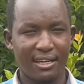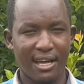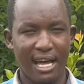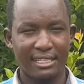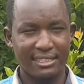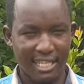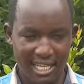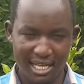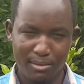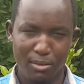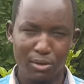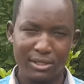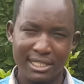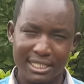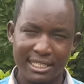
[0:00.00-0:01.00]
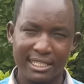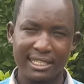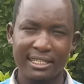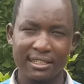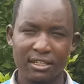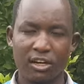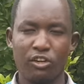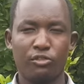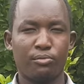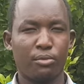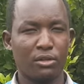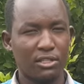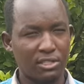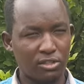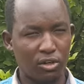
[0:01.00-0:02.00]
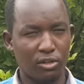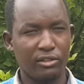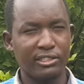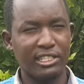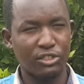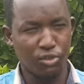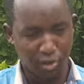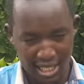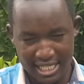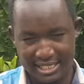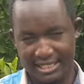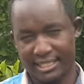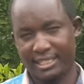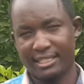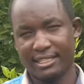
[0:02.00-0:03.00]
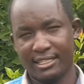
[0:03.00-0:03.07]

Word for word: attainable degree of political neutrality